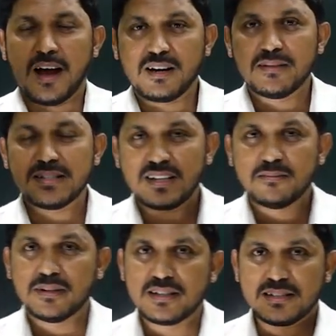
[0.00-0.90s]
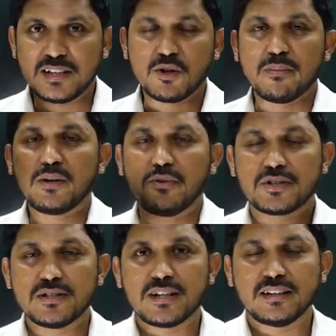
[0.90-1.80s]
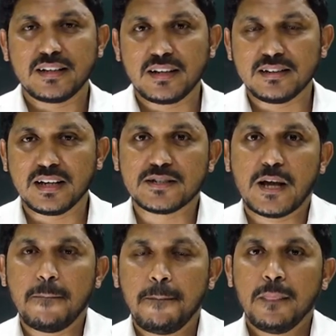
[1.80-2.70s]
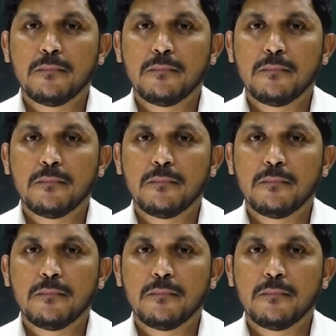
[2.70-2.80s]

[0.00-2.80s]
animals and birds see so many questions are there in the exam